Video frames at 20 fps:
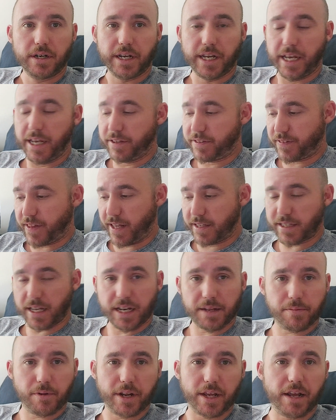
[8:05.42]
if there's
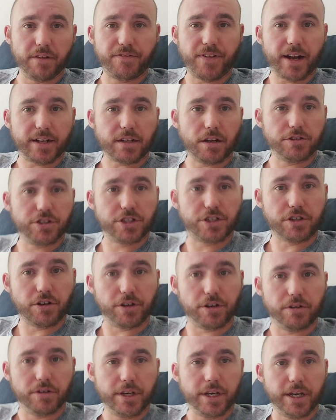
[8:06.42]
anybody, in fact, I'll just show
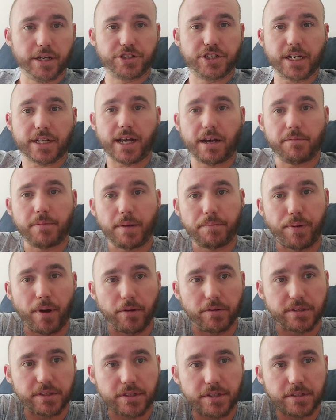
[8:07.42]
you. Here, check out my
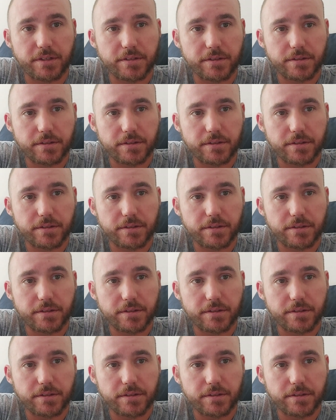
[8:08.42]
post.